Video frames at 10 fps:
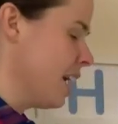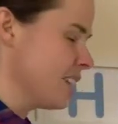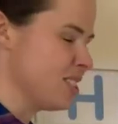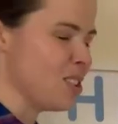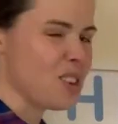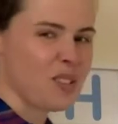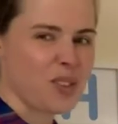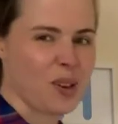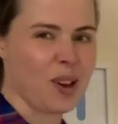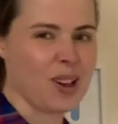Don't know if you
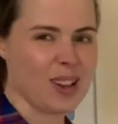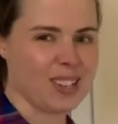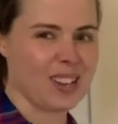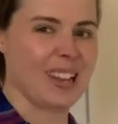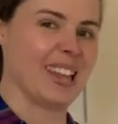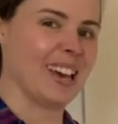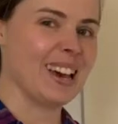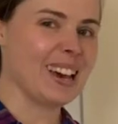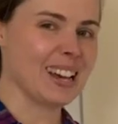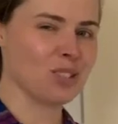heard earlier,
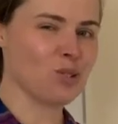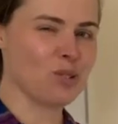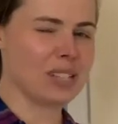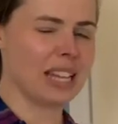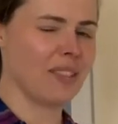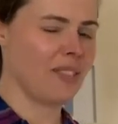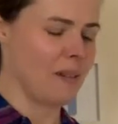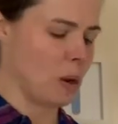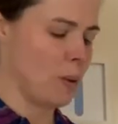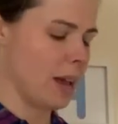I sort of said it very
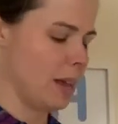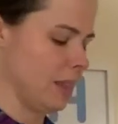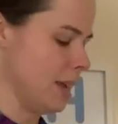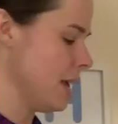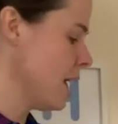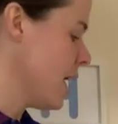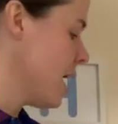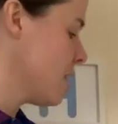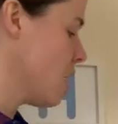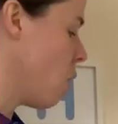quickly,
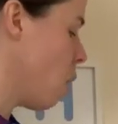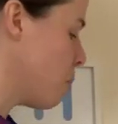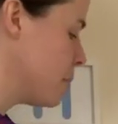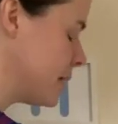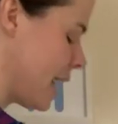that opposite